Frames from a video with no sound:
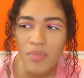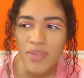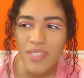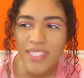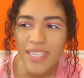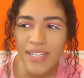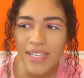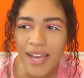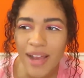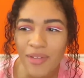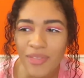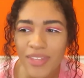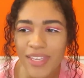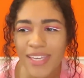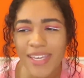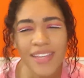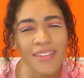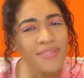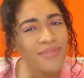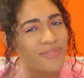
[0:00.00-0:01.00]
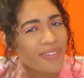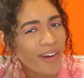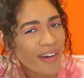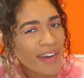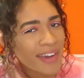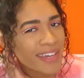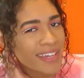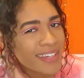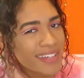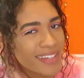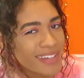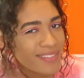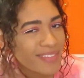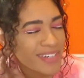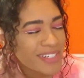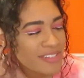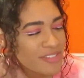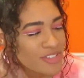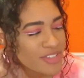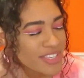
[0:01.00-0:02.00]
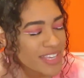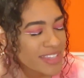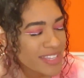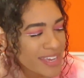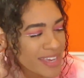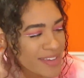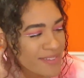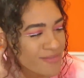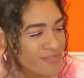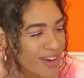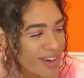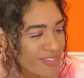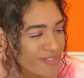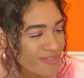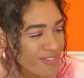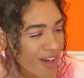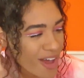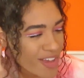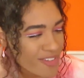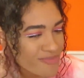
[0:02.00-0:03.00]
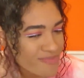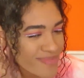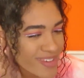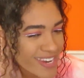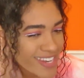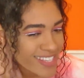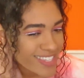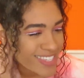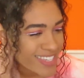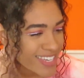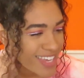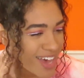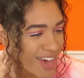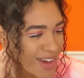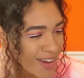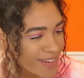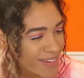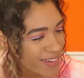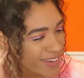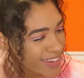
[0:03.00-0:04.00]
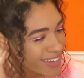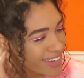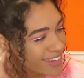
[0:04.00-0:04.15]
when we sent out the invite. When did you send the invite? 5 minutes ago?